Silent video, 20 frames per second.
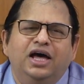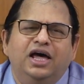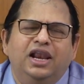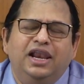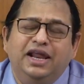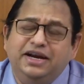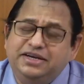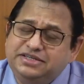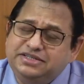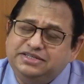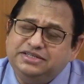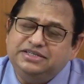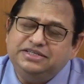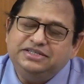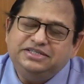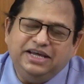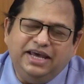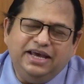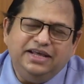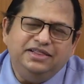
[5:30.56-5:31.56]

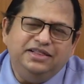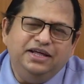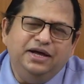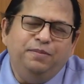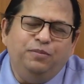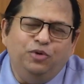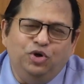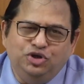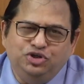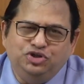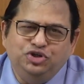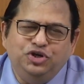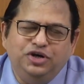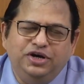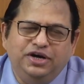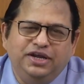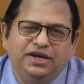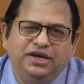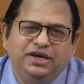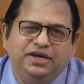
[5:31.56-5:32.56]
Let's take the
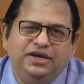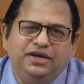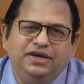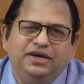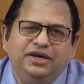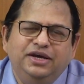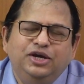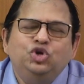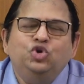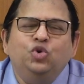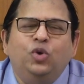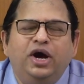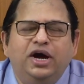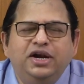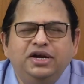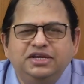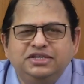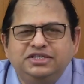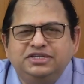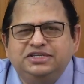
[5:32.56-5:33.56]
opportunity to
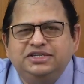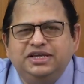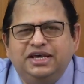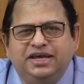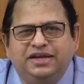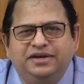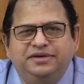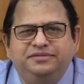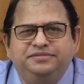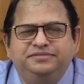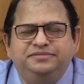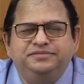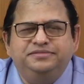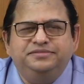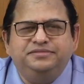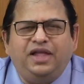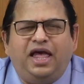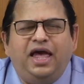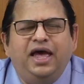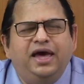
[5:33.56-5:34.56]
understand
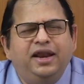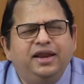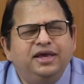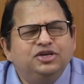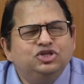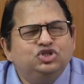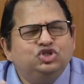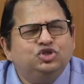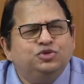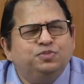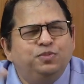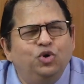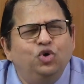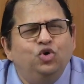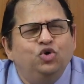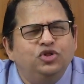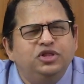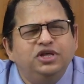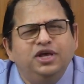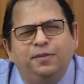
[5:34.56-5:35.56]
and
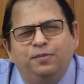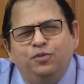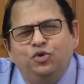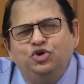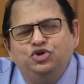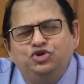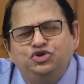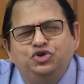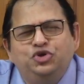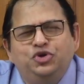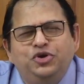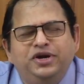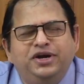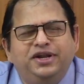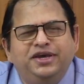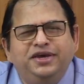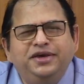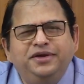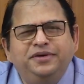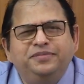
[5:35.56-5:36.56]
explore the
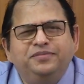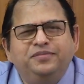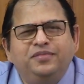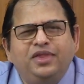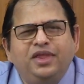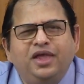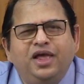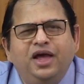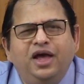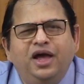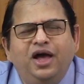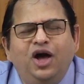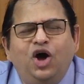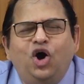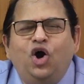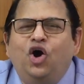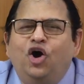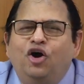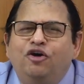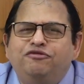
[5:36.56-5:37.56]
opportunity
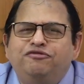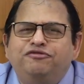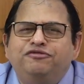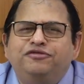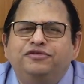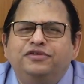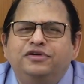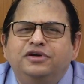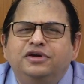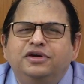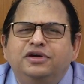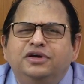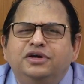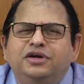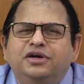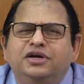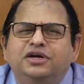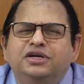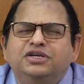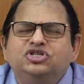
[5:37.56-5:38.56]
of
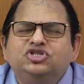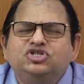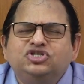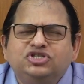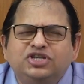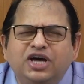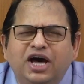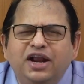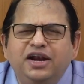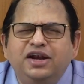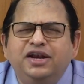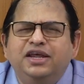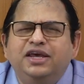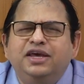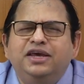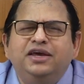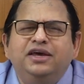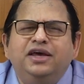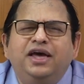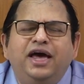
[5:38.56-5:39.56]

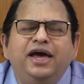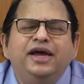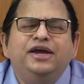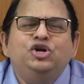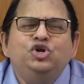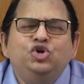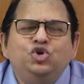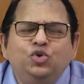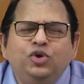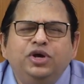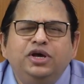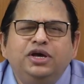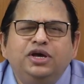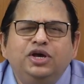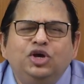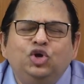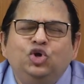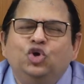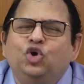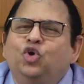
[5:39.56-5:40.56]
starting and
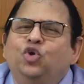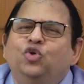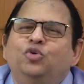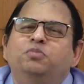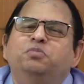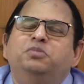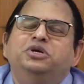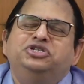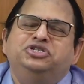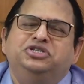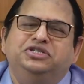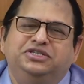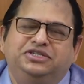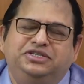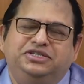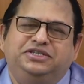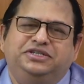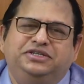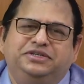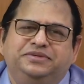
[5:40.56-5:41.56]
doing your own
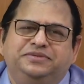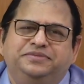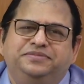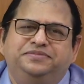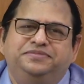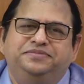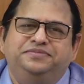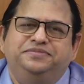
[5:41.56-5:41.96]
business.